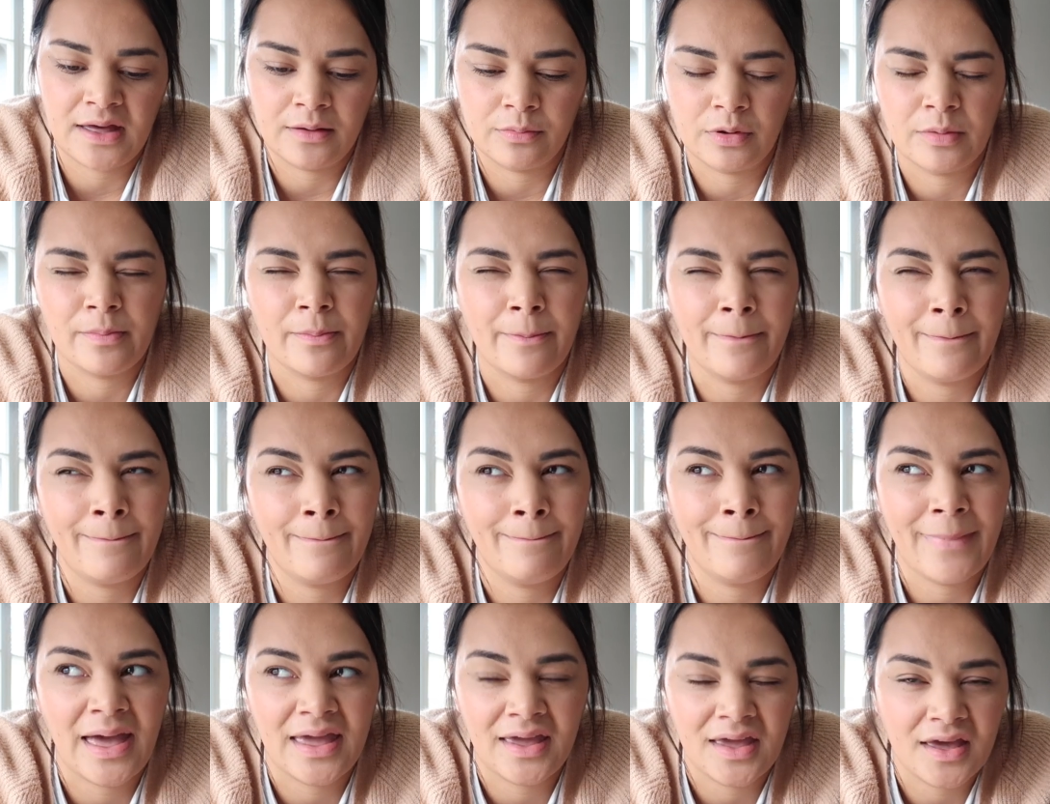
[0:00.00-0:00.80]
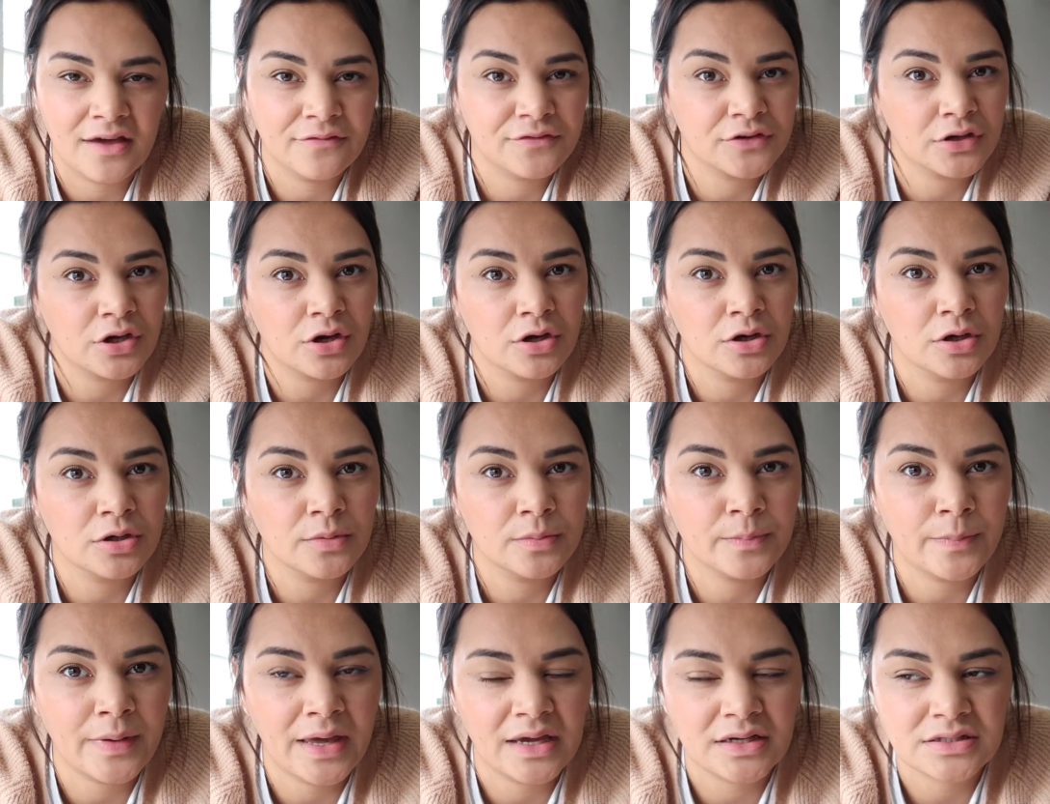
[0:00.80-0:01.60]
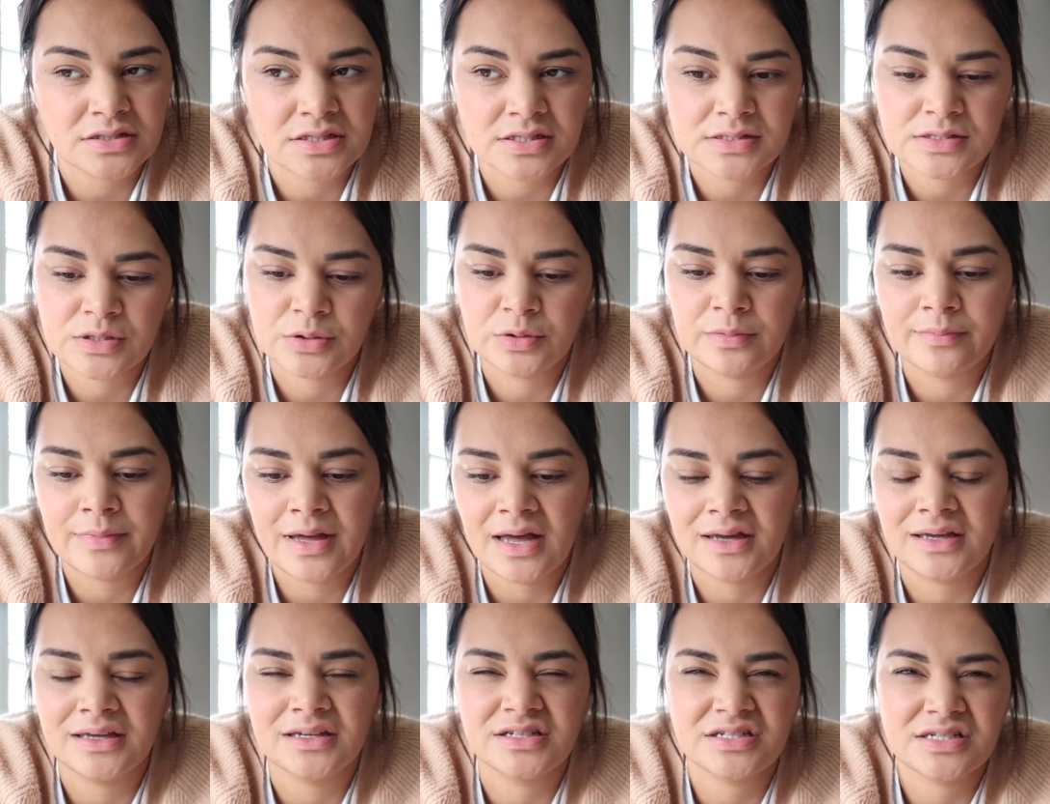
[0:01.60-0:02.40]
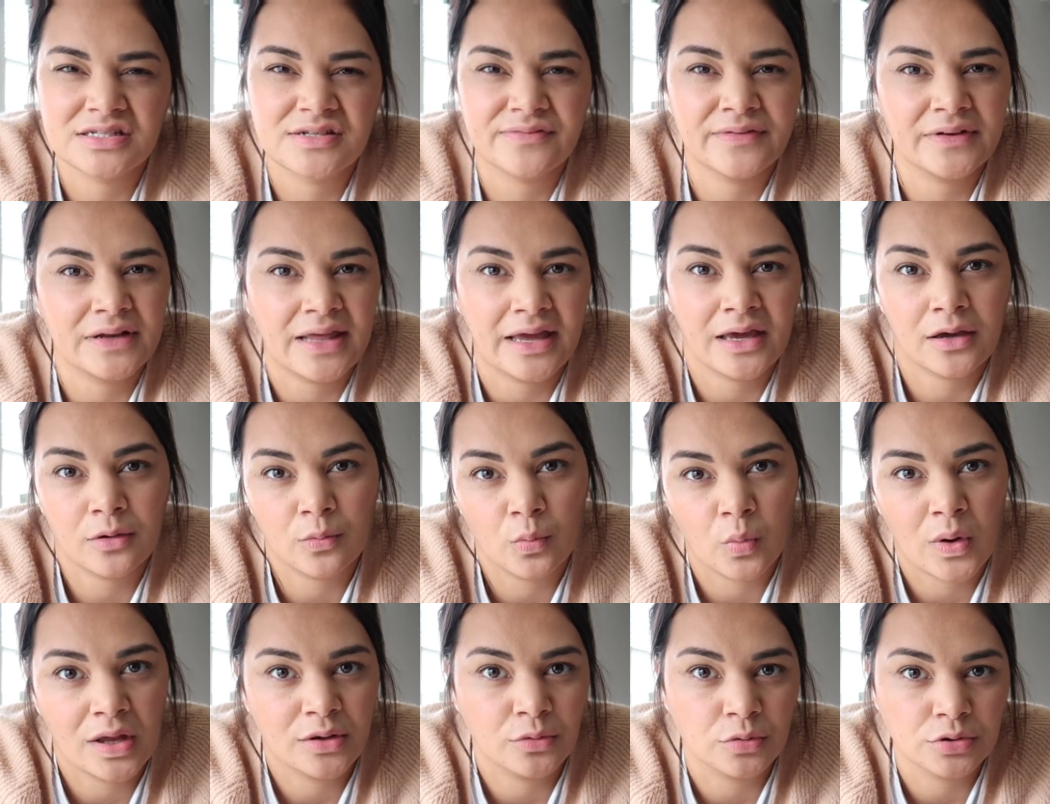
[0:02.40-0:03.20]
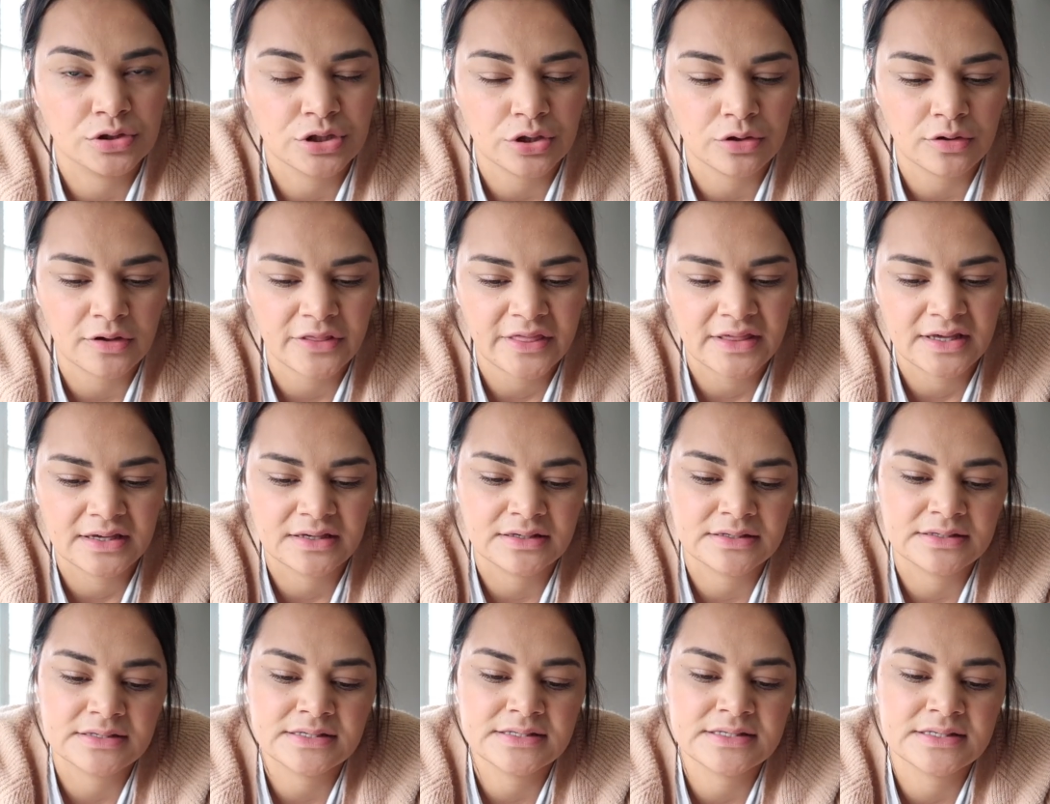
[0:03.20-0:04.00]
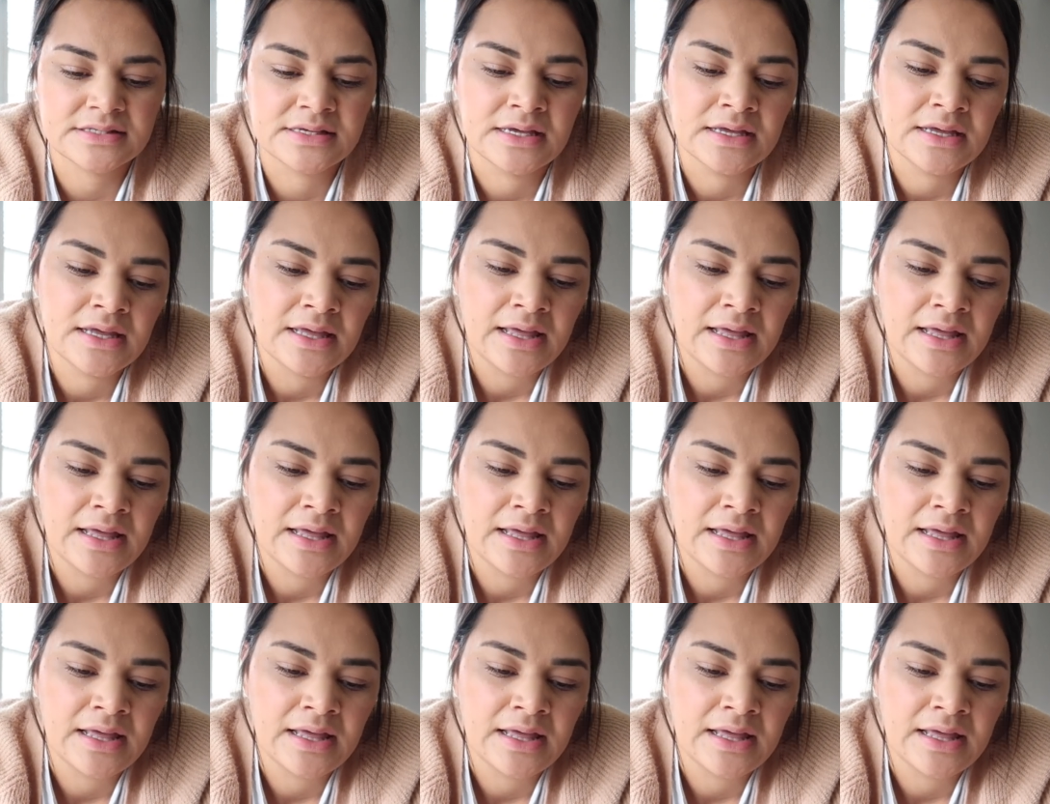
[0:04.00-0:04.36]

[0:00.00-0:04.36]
We may have to go back to the supermarket just for like 1 or 2 things.